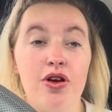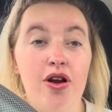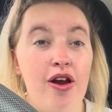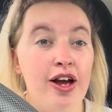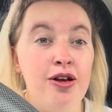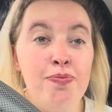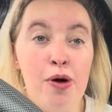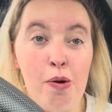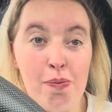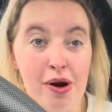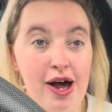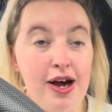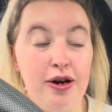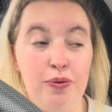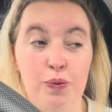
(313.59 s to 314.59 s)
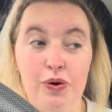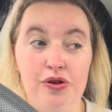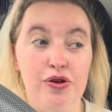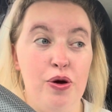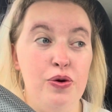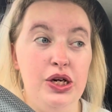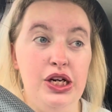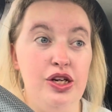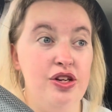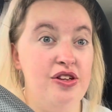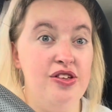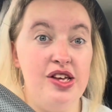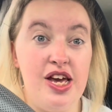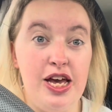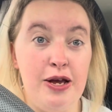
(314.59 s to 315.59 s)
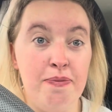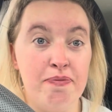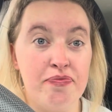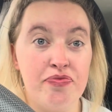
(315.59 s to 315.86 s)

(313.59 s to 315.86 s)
Like, my plan was only to see